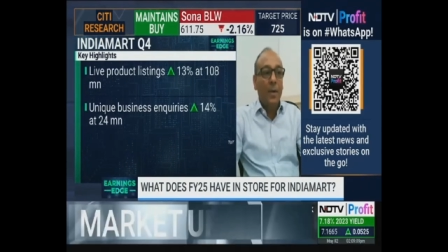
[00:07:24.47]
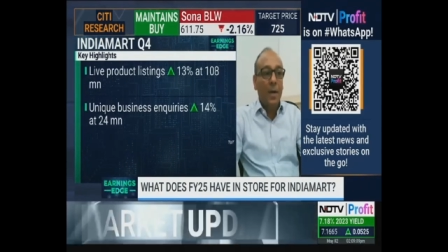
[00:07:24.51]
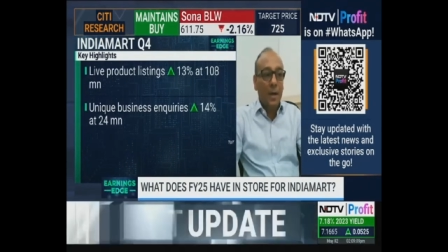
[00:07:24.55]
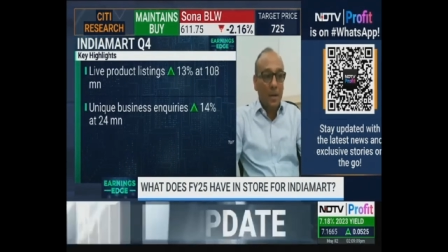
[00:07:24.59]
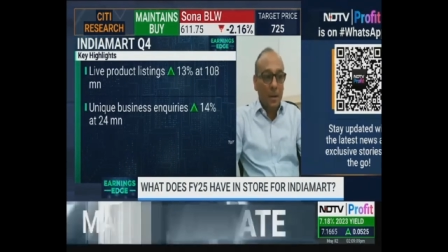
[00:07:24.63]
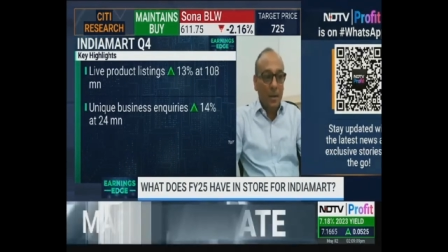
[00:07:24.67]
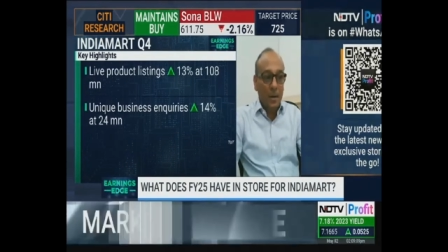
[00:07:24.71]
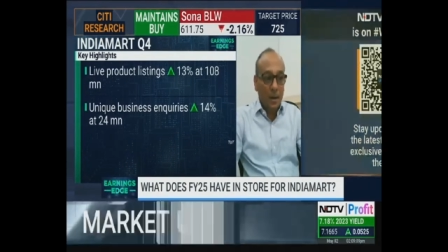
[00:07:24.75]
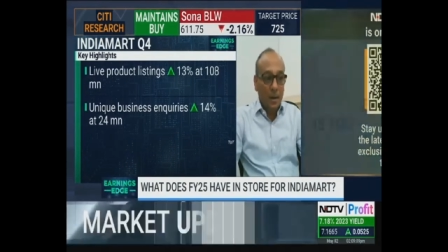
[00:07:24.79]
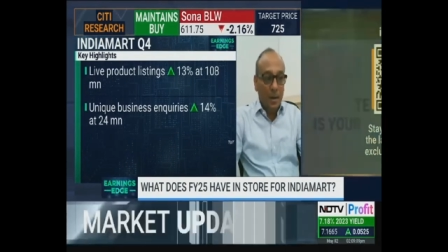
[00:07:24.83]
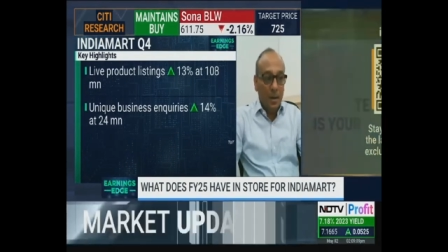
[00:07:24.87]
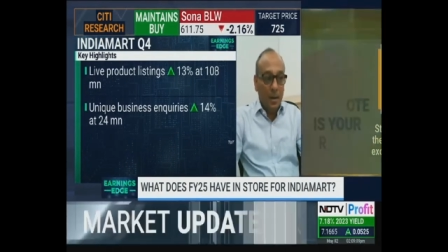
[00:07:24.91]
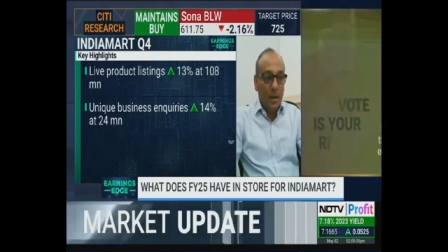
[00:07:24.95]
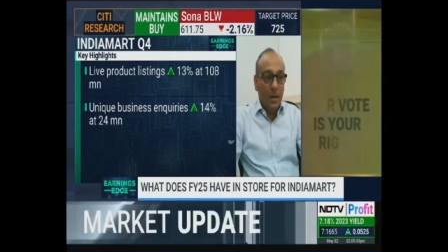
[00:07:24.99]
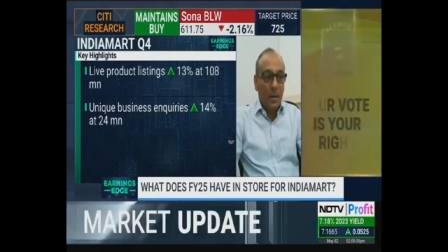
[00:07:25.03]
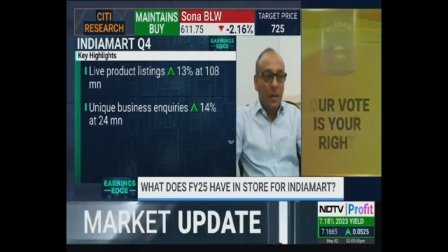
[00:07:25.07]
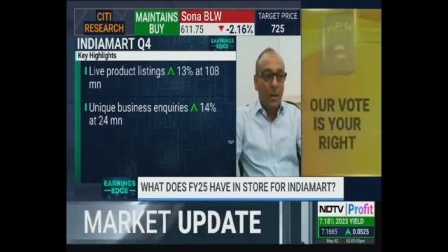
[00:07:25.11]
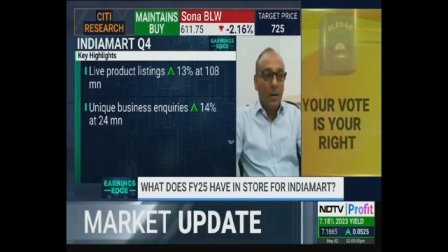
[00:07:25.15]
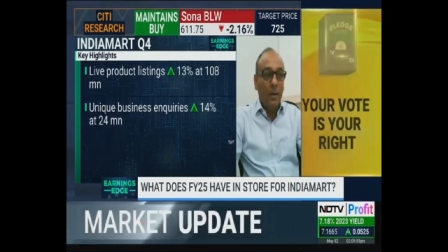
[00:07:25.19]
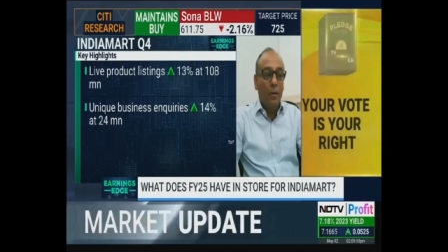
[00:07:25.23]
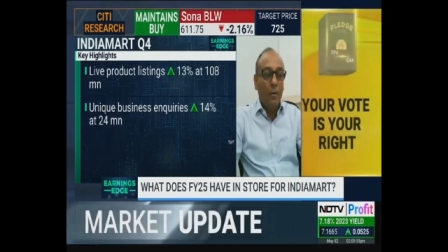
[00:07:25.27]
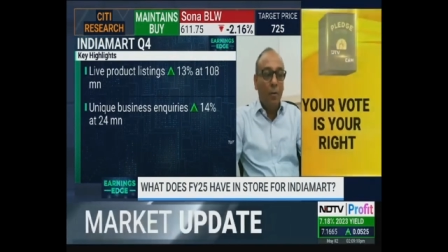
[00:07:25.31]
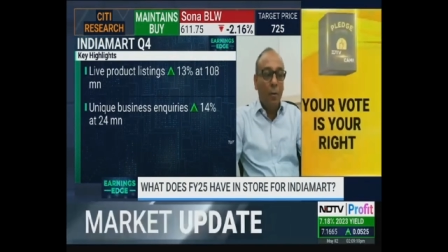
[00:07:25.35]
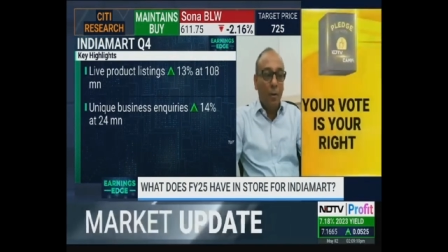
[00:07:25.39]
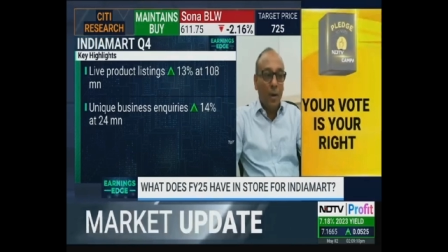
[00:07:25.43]
but
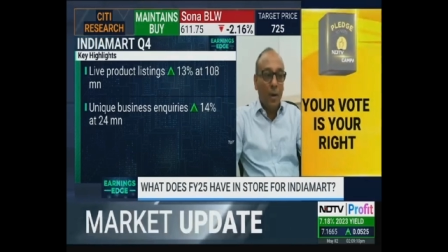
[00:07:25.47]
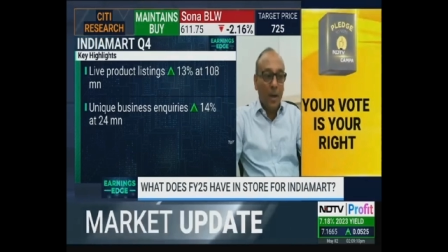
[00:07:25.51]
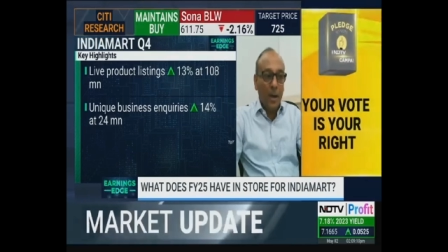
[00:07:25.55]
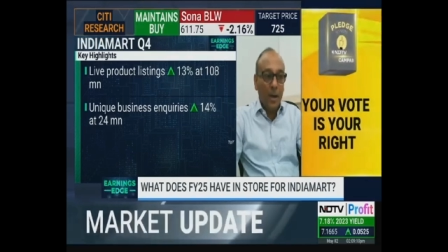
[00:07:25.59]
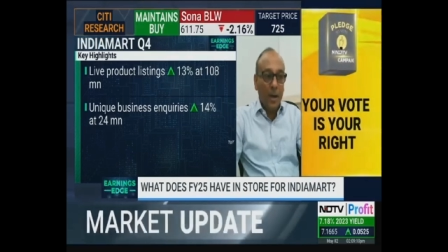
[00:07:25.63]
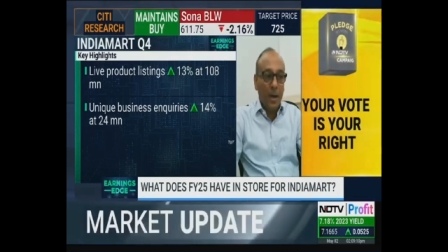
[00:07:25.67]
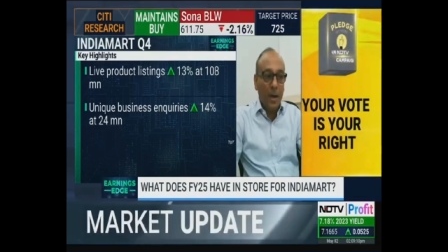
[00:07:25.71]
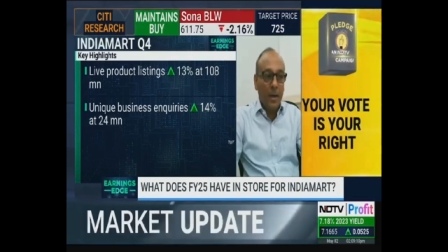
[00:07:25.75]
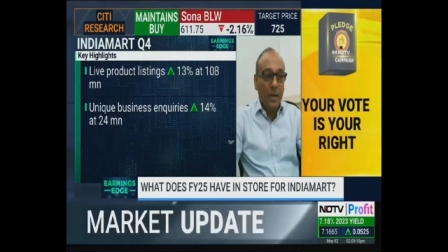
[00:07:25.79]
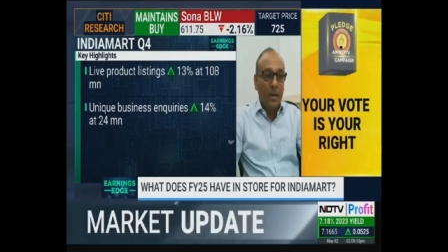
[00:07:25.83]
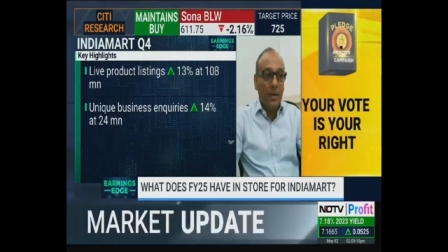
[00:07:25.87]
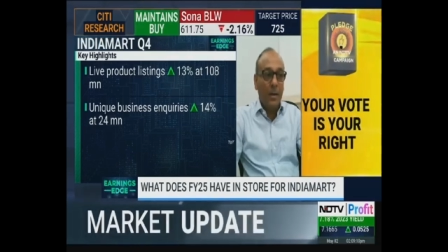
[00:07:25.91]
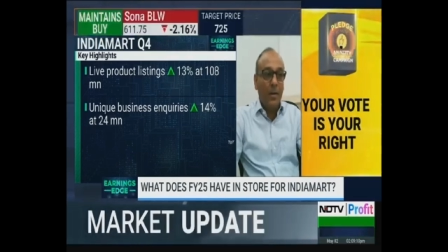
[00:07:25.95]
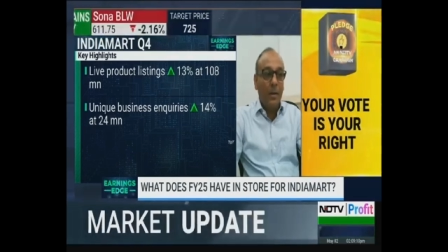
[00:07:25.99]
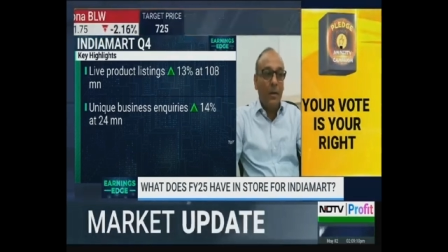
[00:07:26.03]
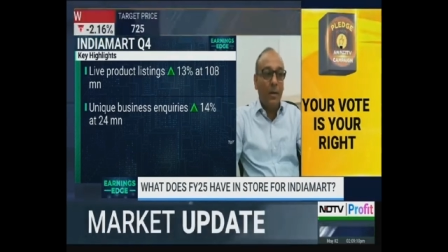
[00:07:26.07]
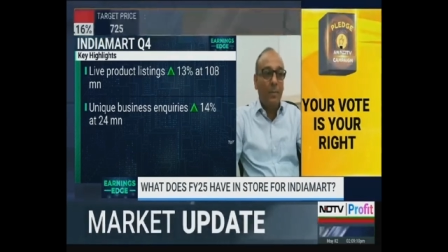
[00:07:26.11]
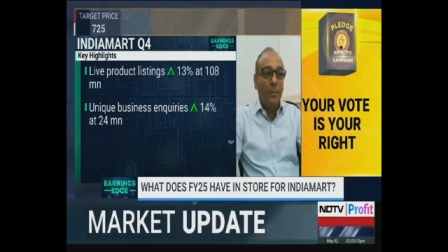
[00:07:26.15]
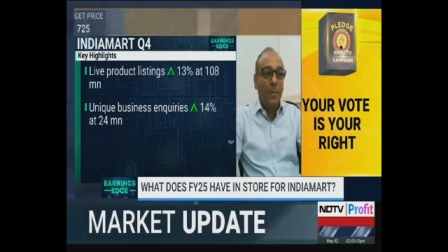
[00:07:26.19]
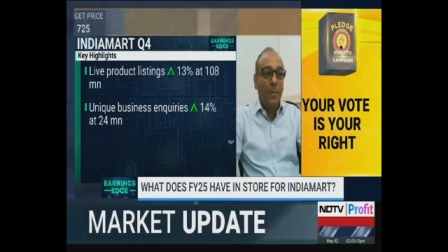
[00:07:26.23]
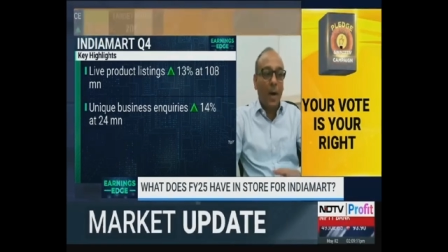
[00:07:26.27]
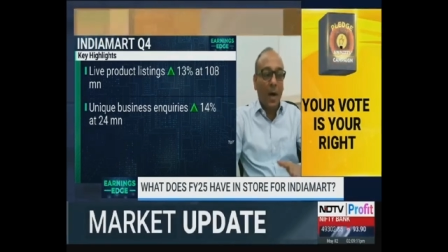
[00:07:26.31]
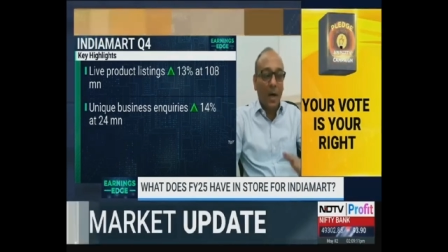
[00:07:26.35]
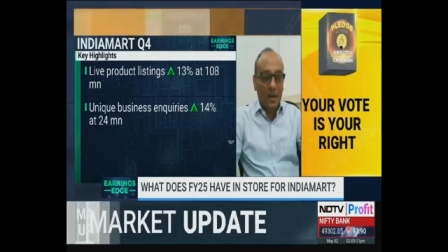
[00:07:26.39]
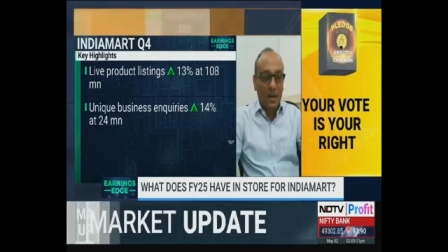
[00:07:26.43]
uh, looking at
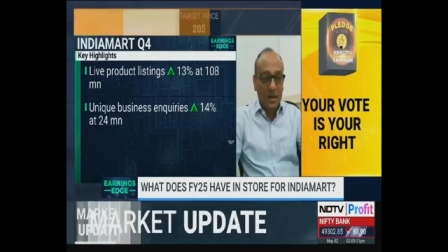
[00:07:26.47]
uh,